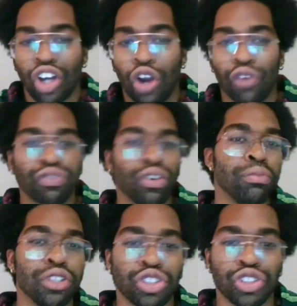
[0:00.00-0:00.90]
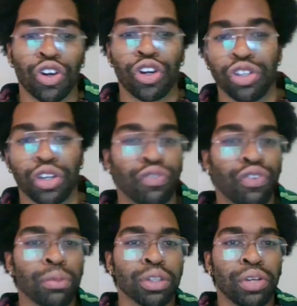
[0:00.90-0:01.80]
are from Detroit, or they're
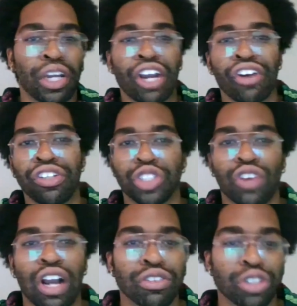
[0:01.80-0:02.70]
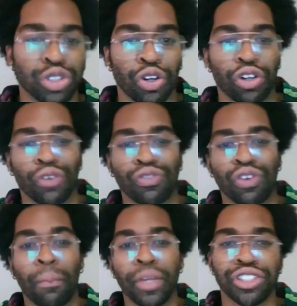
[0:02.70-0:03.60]
from some of the areas around Detroit, or they're
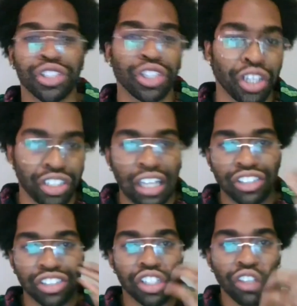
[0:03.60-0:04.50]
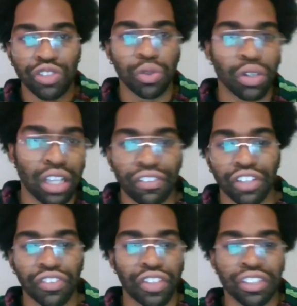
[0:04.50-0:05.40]
from Michigan. And that just gives you a level
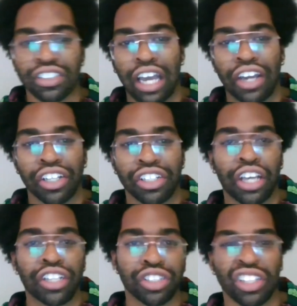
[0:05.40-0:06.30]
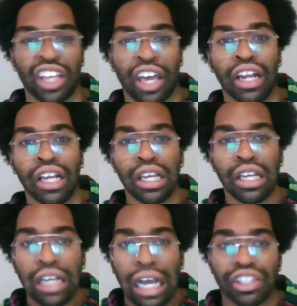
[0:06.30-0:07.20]
of insight and connection that
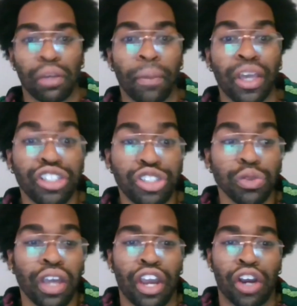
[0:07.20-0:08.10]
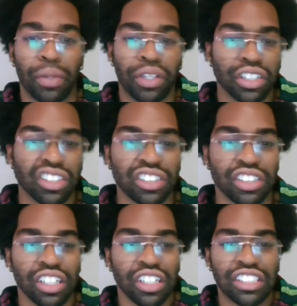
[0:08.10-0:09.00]
I think makes you care, because
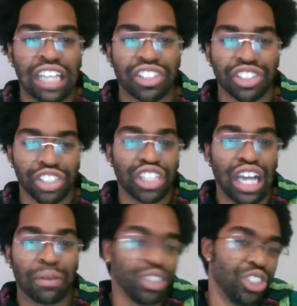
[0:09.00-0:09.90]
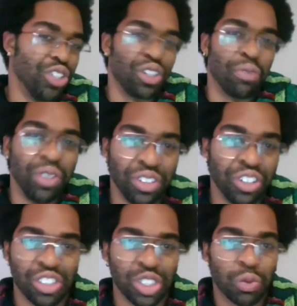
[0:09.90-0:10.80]
it's not just a job. This is your community.
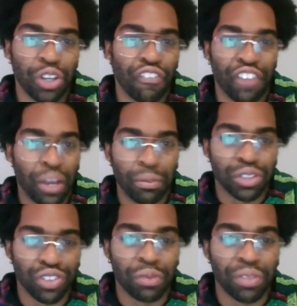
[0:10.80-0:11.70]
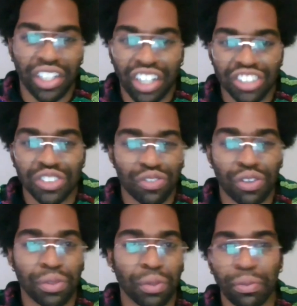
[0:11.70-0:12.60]
This is where your family's from, your cousins are
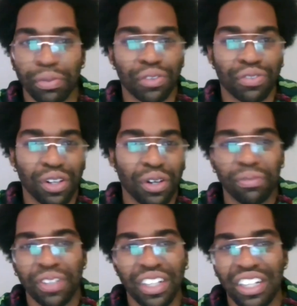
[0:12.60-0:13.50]
from, your people are from.